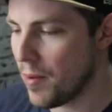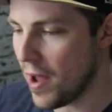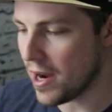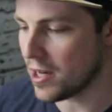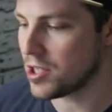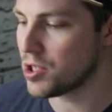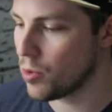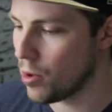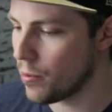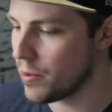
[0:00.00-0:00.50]

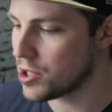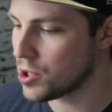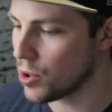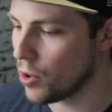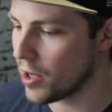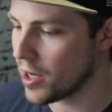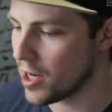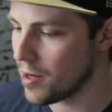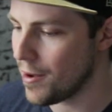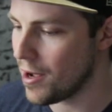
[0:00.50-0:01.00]
Back to what we're
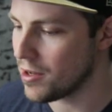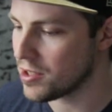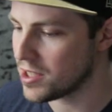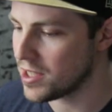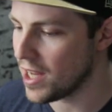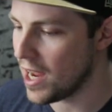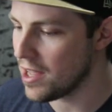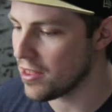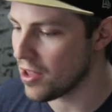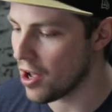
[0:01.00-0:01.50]
talking about
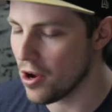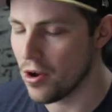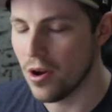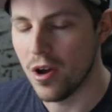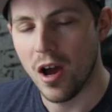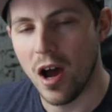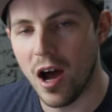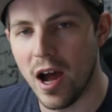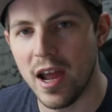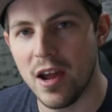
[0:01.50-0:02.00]
today, though,
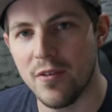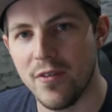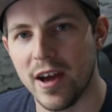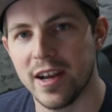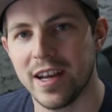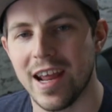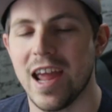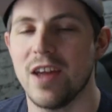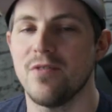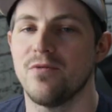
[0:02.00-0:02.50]
I have
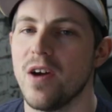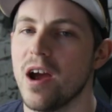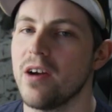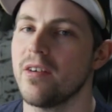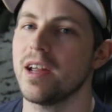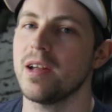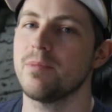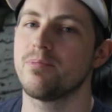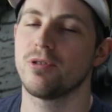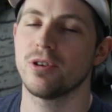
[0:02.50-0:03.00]
had a
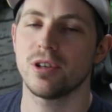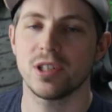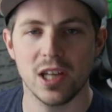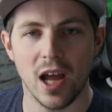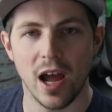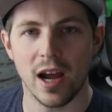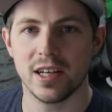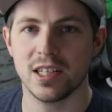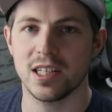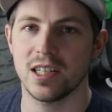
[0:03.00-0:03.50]
very
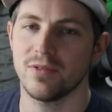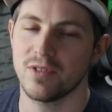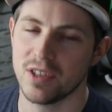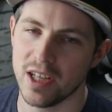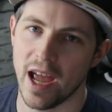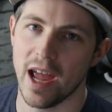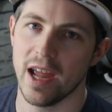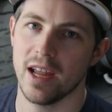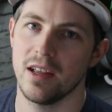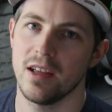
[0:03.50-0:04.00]
productive
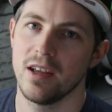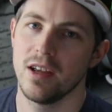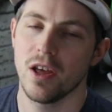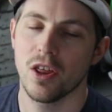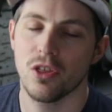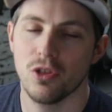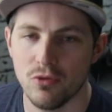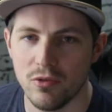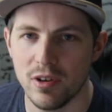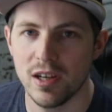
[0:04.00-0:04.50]
day
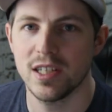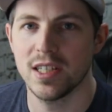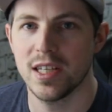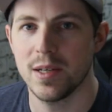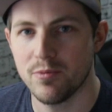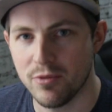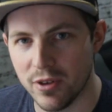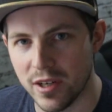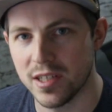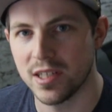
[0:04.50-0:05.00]

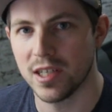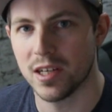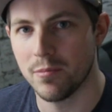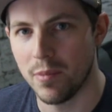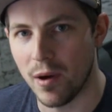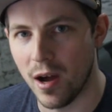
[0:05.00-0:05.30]
3D printing